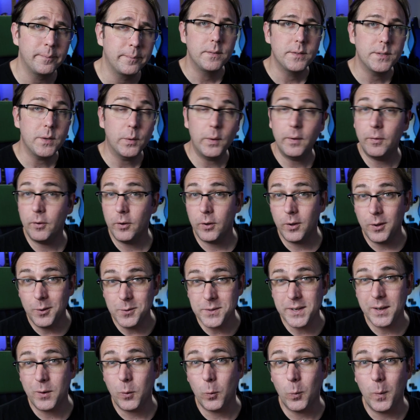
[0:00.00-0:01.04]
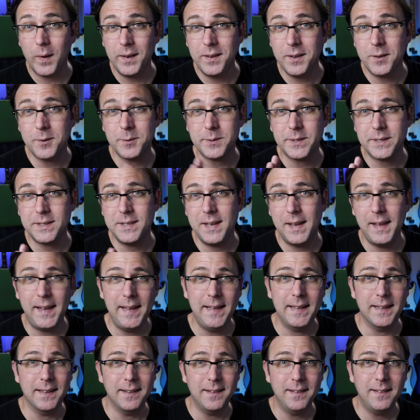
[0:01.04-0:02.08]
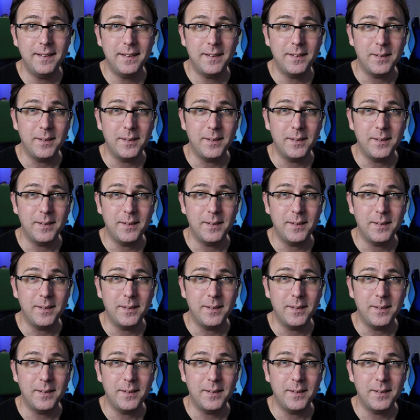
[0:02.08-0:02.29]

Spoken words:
So if you're using Windows 10,